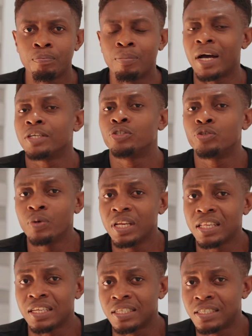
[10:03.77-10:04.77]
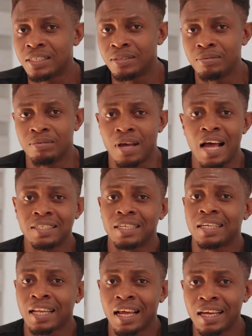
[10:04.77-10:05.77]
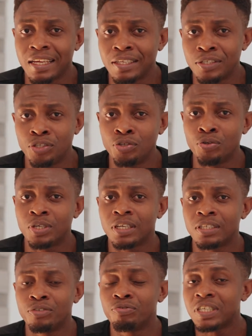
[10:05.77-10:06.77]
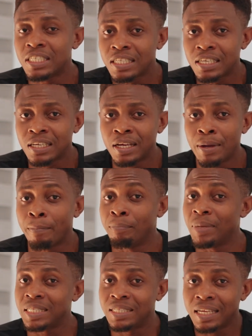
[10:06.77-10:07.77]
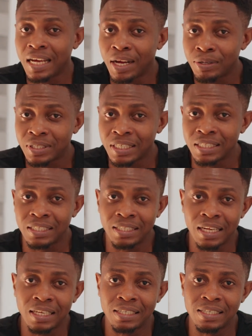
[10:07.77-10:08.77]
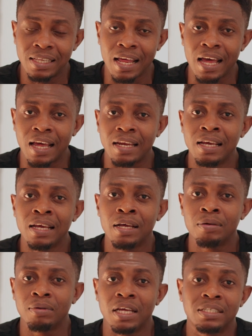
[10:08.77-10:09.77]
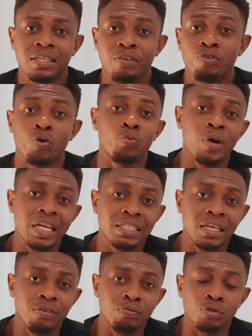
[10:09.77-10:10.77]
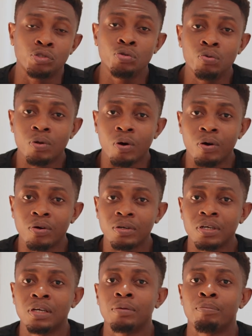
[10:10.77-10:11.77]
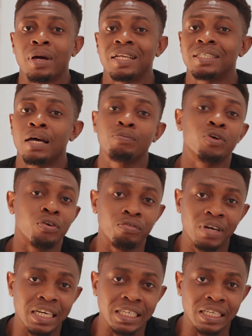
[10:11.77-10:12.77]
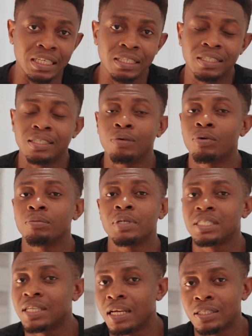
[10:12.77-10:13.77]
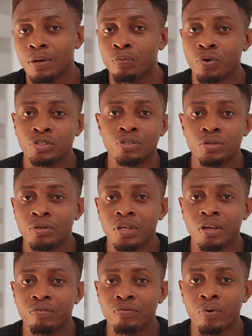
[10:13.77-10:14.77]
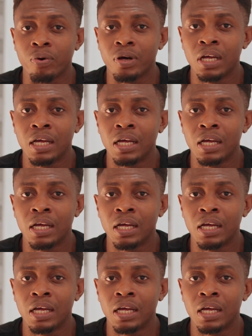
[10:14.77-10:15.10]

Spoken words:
By doing this, as a client, you can risk missing out in the sense that, let's say if you're waiting for too long, by the time you're ready, someone may snatch up what you're looking for